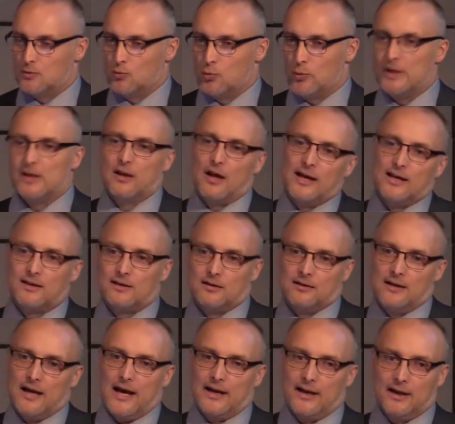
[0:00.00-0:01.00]
We like
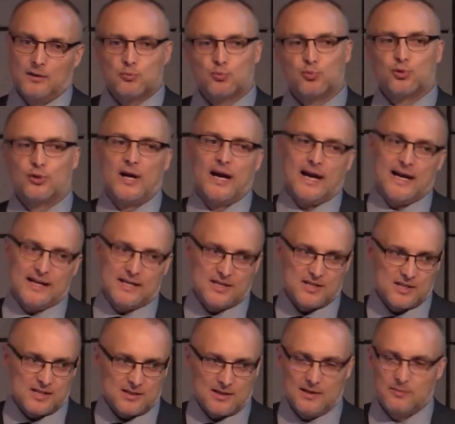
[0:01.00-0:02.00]
getting praise.